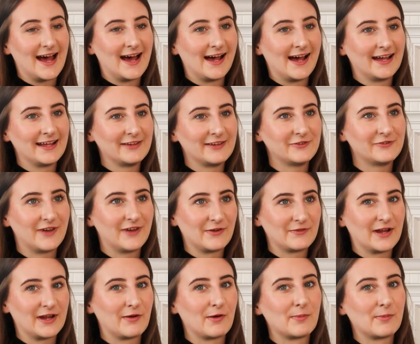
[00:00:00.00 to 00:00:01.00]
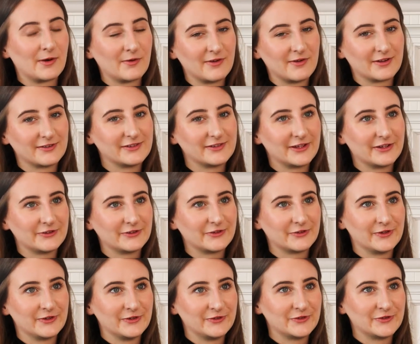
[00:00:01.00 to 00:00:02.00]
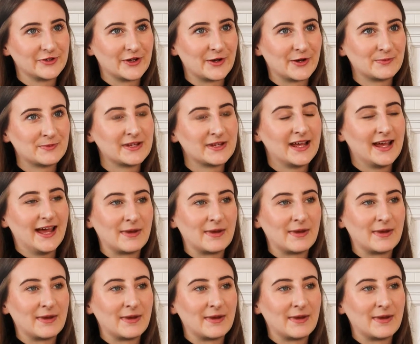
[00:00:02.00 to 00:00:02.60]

I found out about non-surgical nose jobs